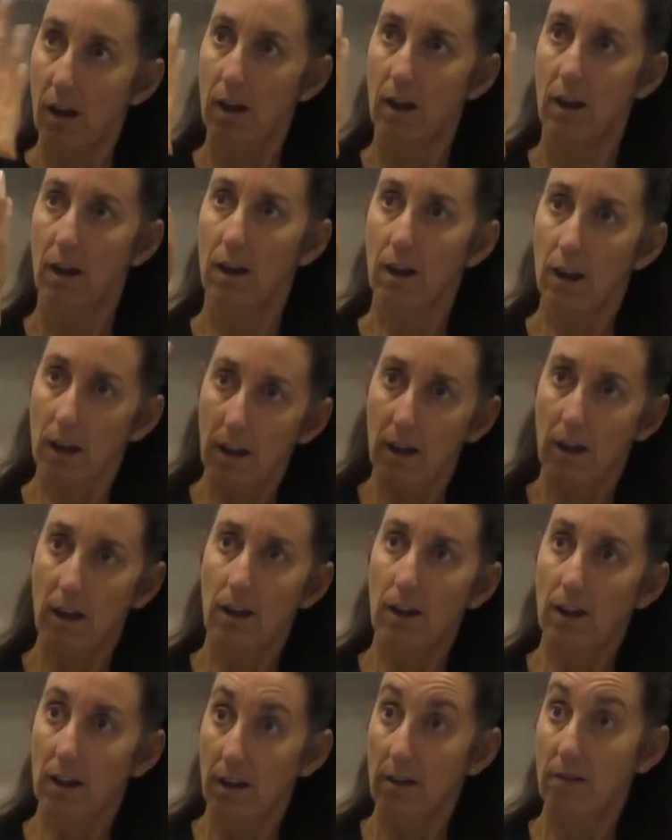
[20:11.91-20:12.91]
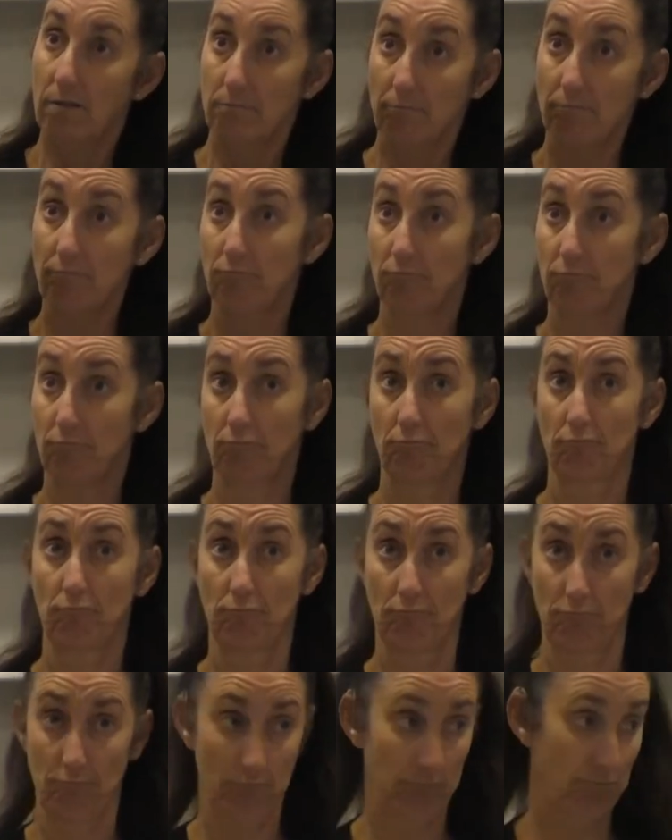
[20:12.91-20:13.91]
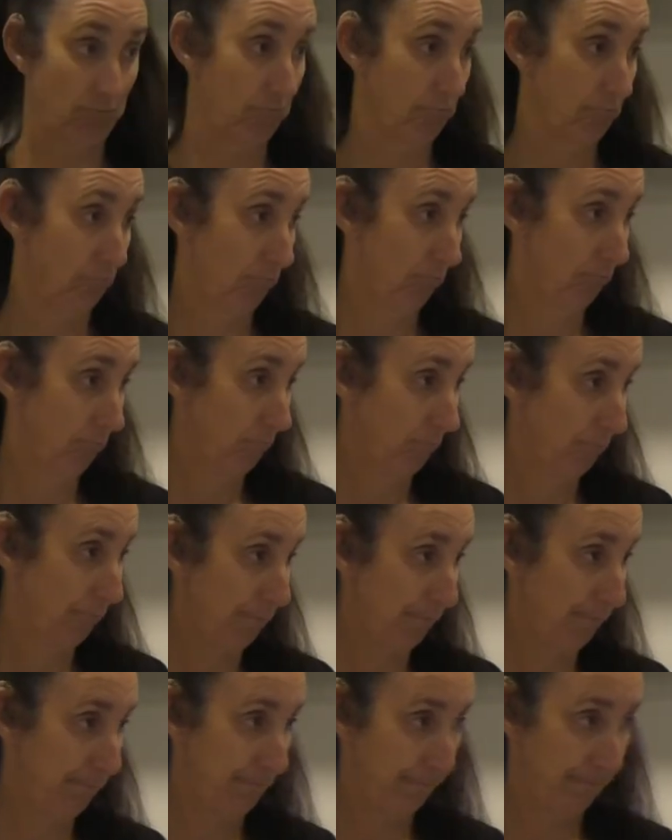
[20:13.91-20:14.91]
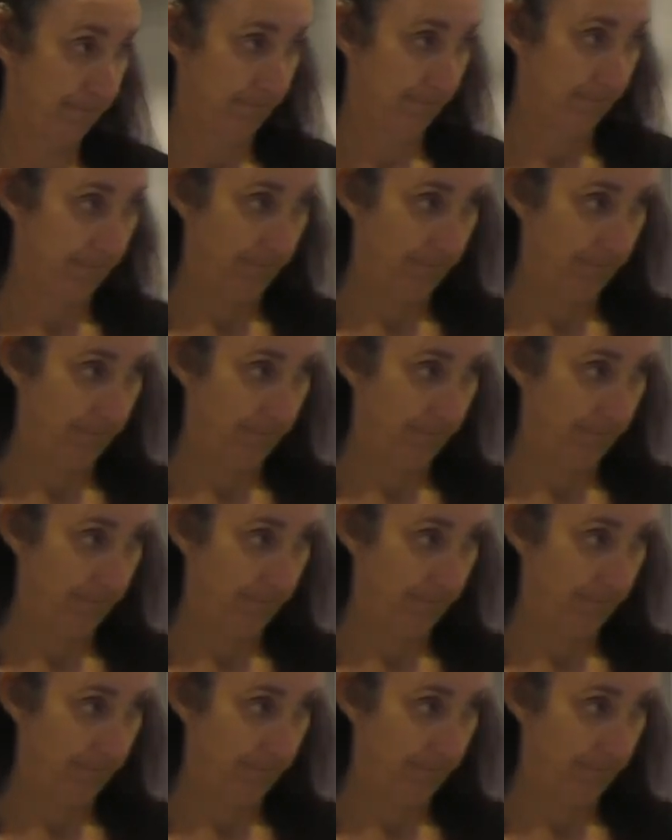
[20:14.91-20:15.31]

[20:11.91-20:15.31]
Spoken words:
a video example that shows it much closer.